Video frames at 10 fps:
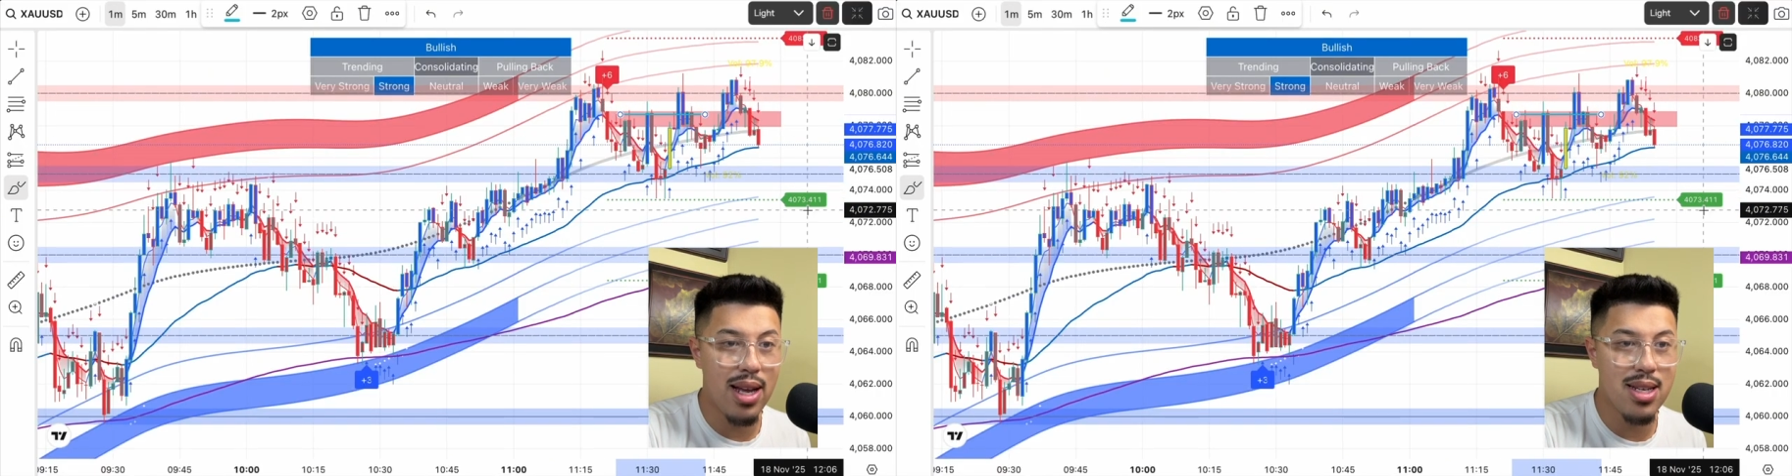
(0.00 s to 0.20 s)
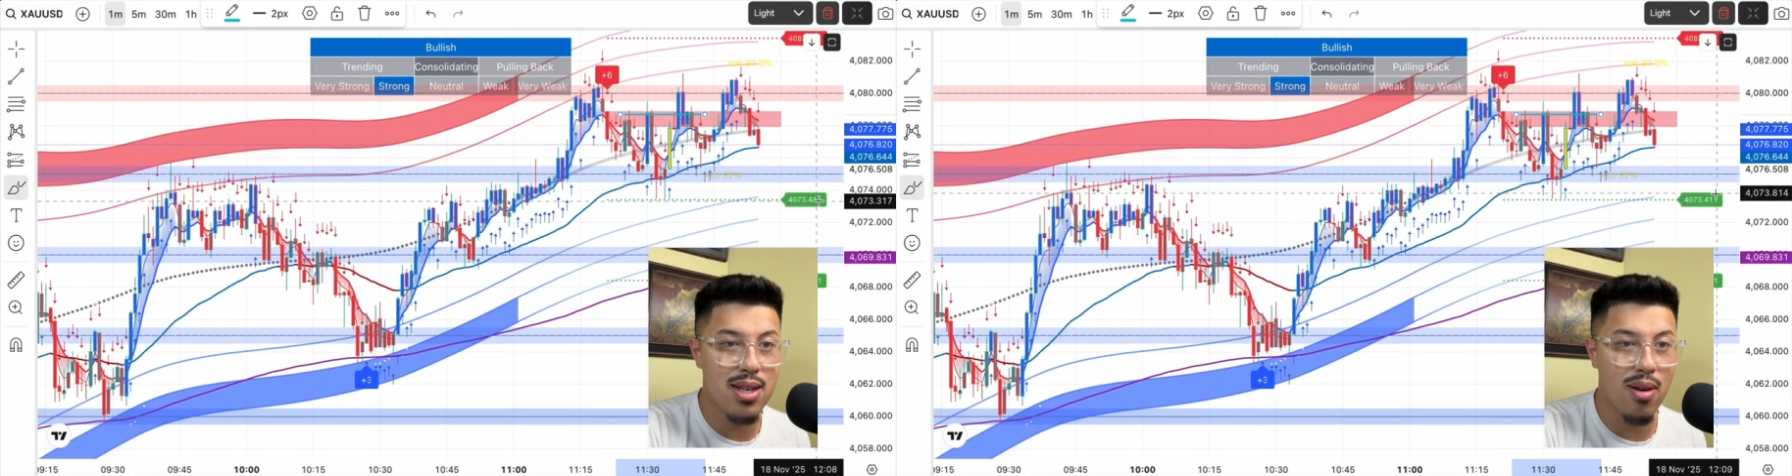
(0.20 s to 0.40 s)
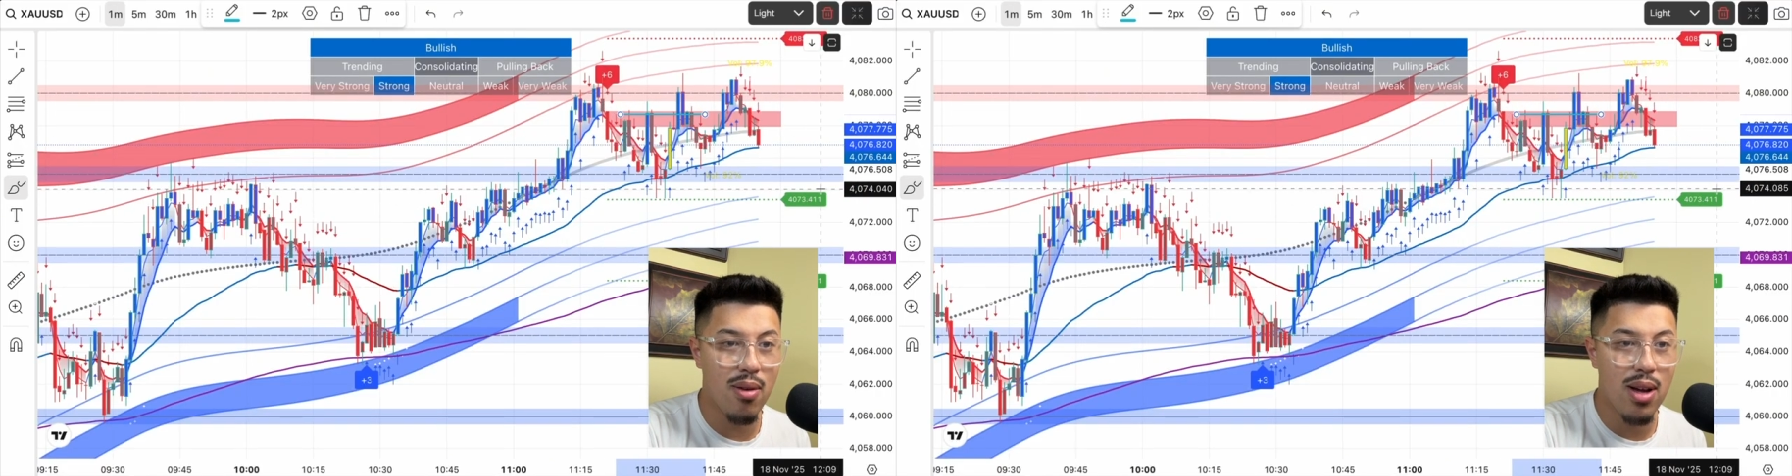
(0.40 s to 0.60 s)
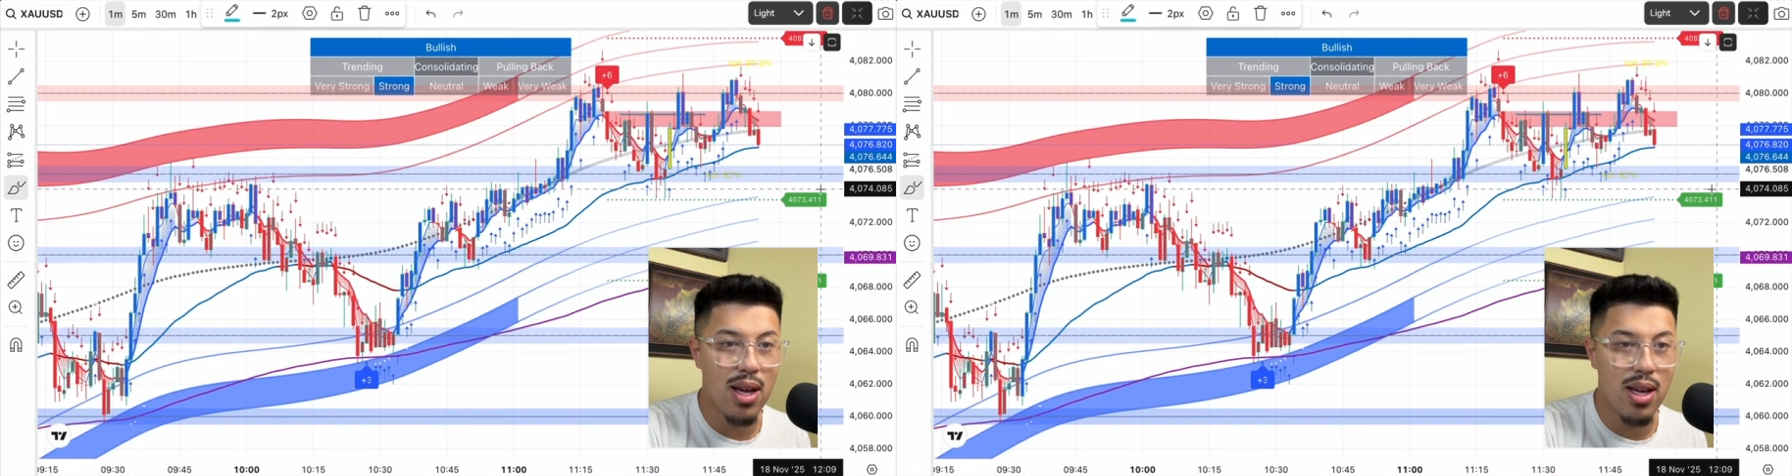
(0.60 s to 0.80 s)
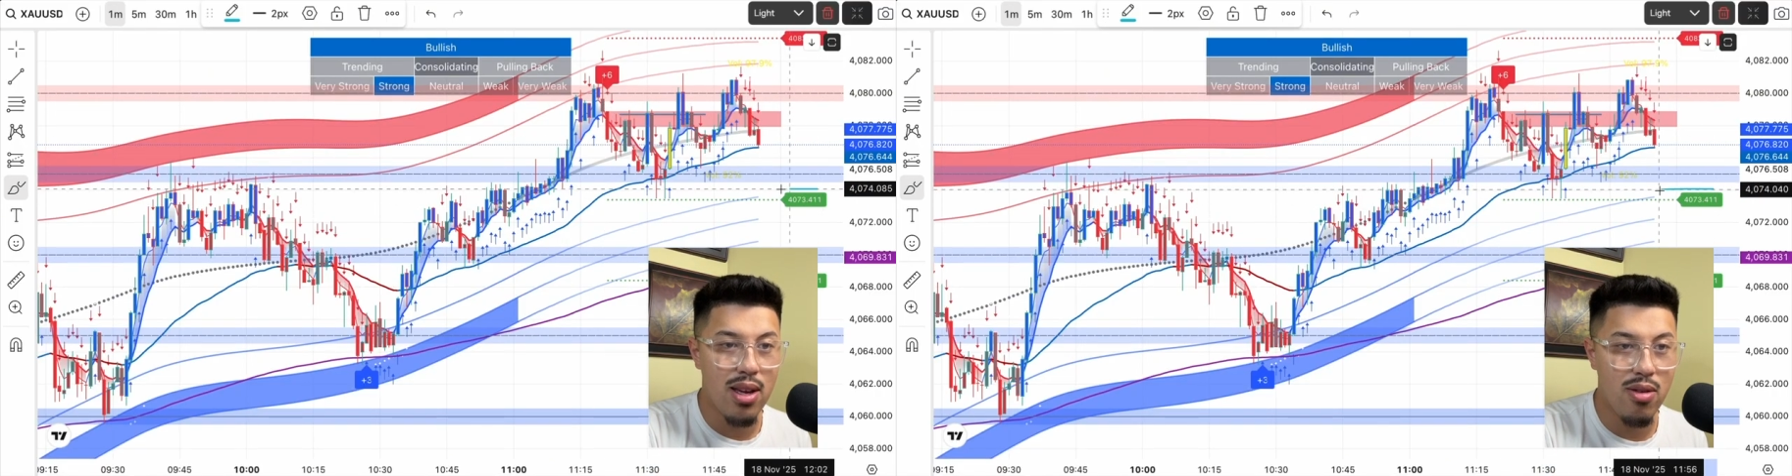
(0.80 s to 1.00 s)
So
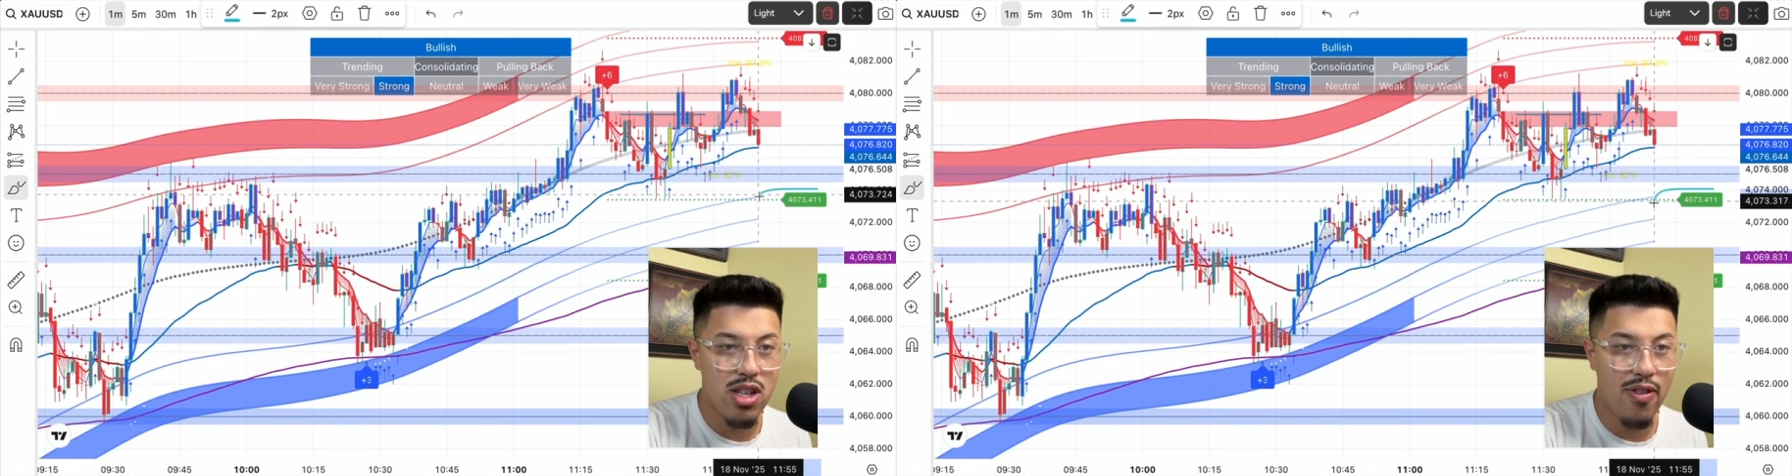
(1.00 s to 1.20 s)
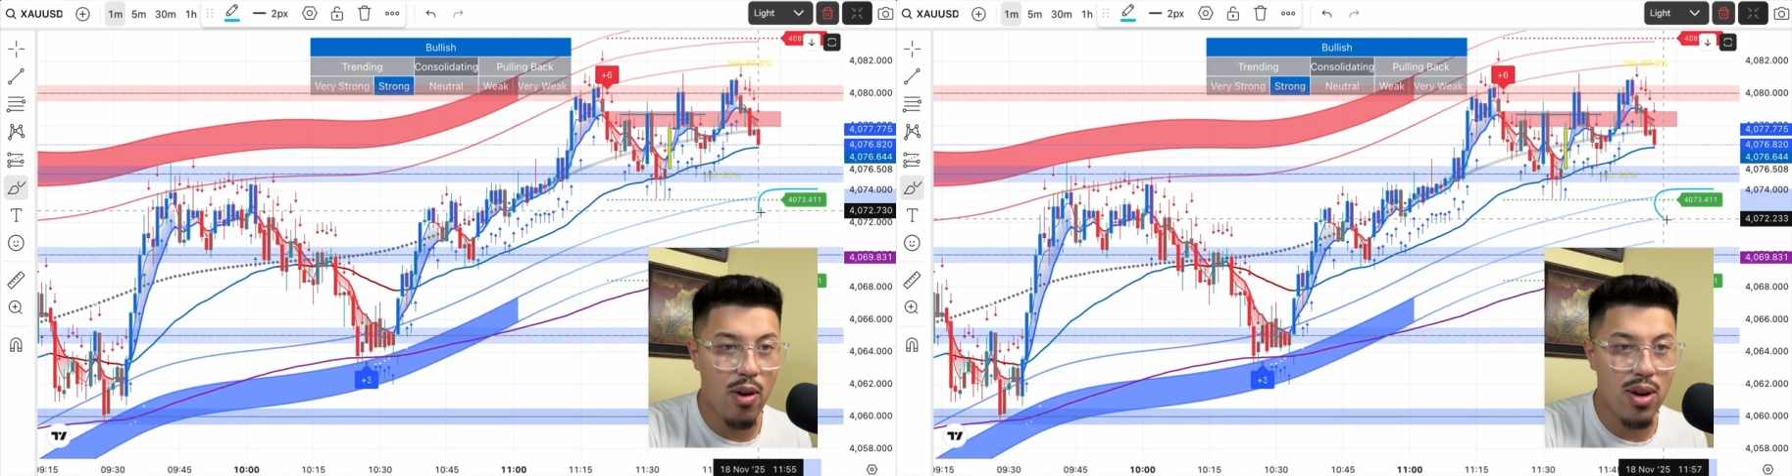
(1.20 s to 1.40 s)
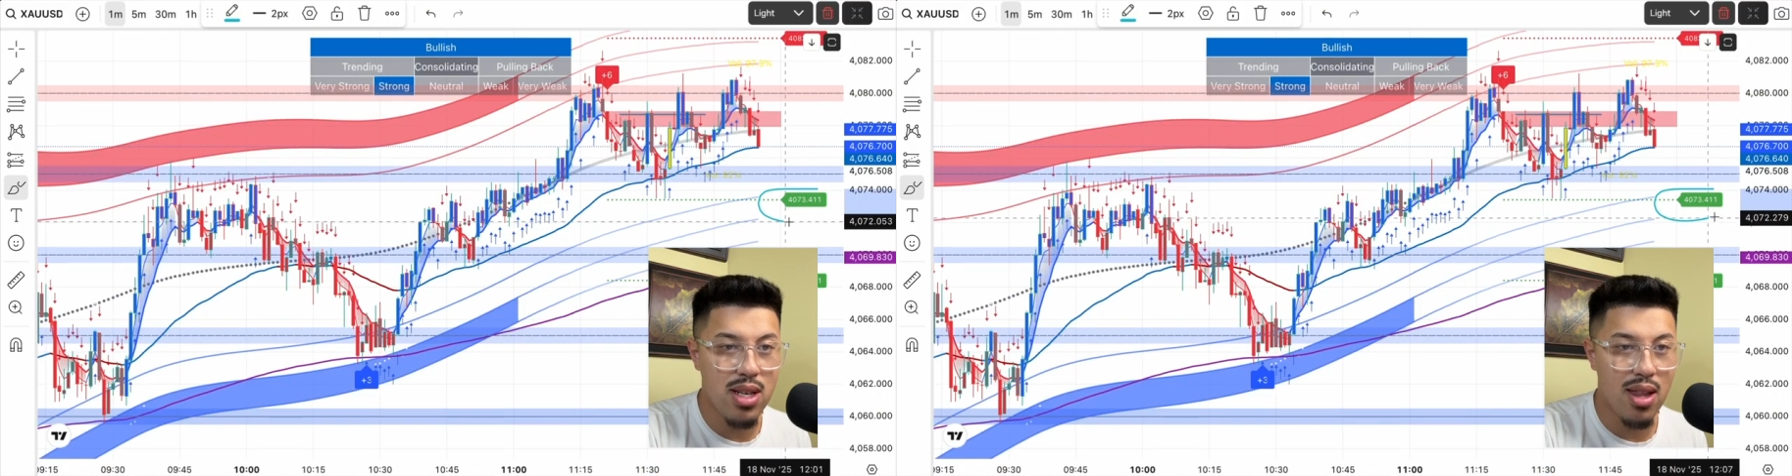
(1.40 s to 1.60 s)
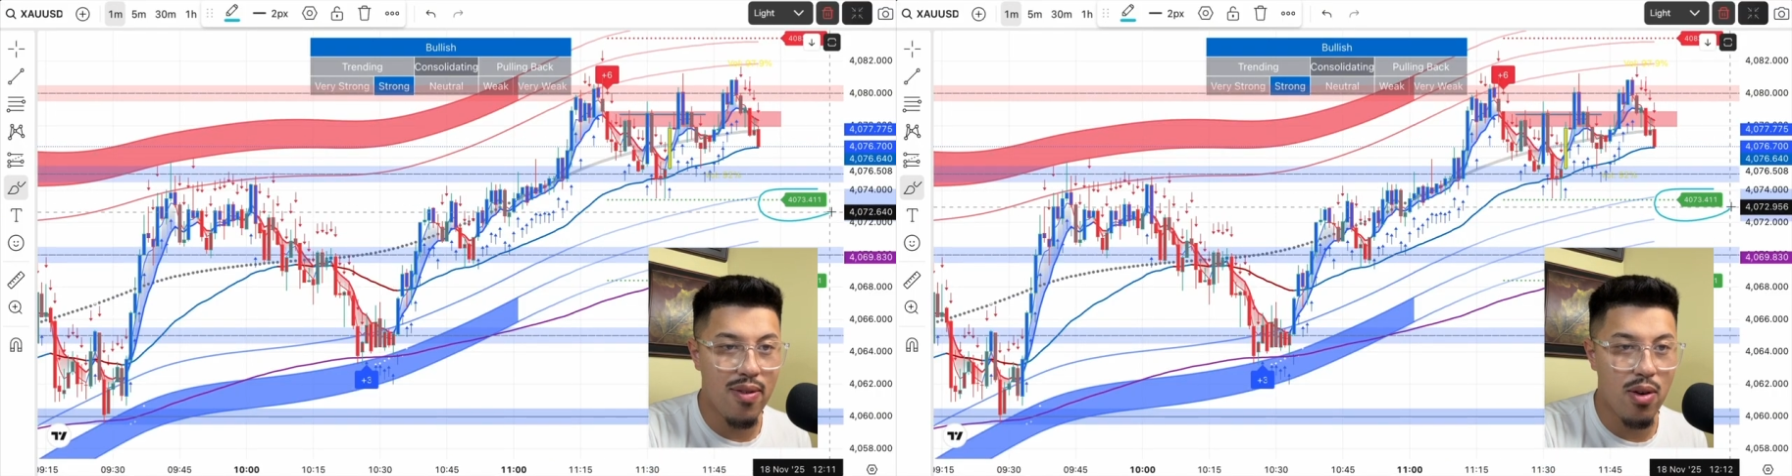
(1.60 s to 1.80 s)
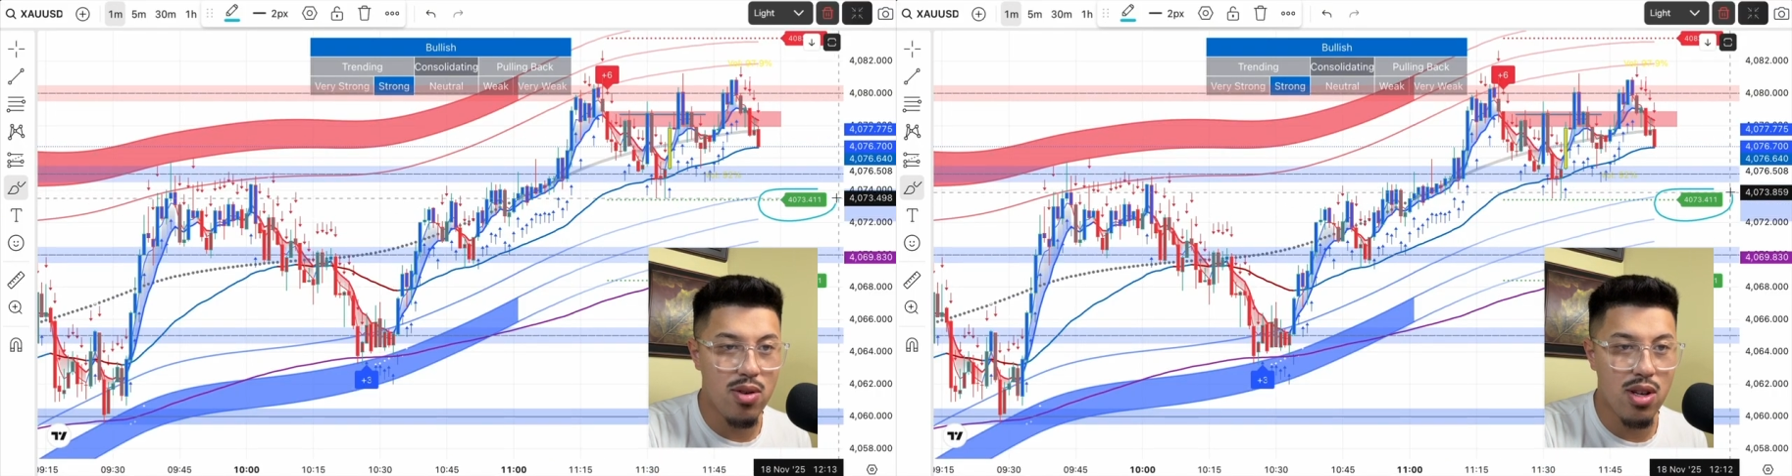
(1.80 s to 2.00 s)
you just focus on the
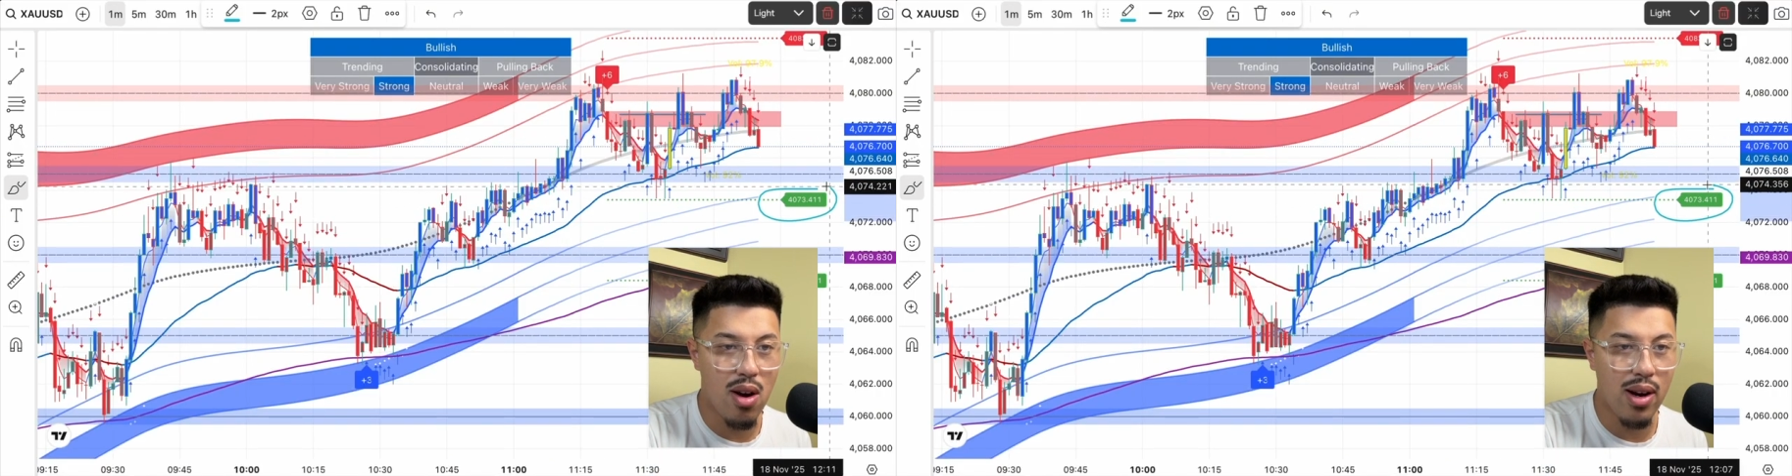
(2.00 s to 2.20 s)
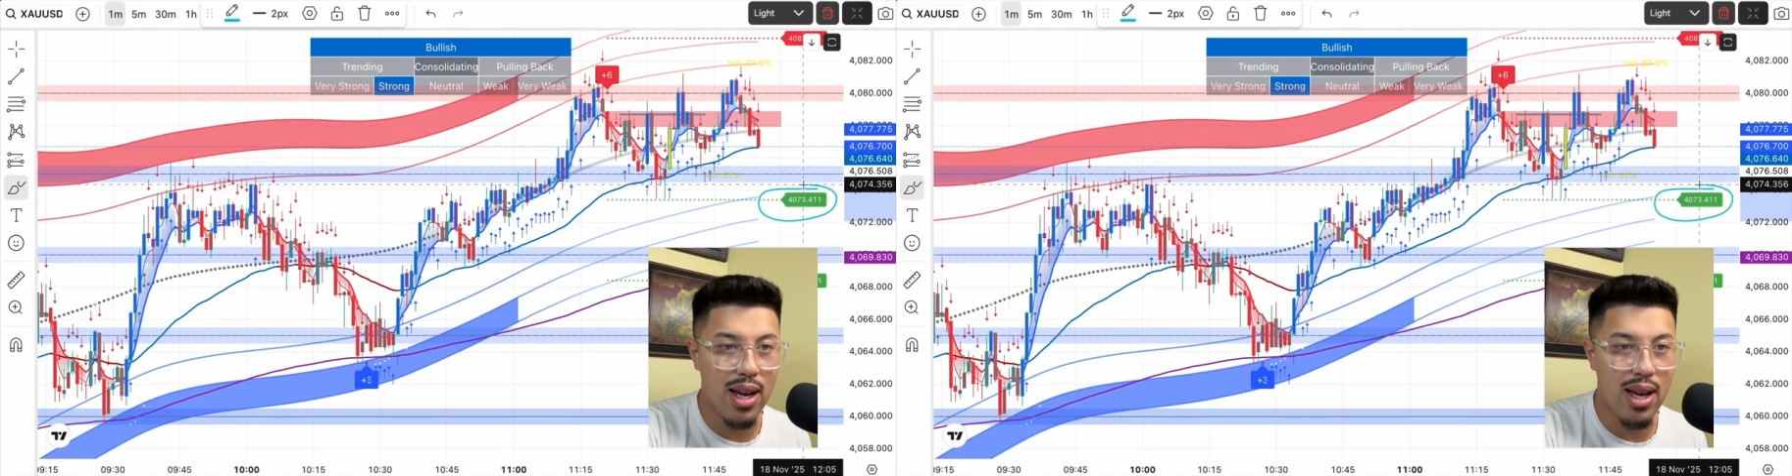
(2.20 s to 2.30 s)
first target,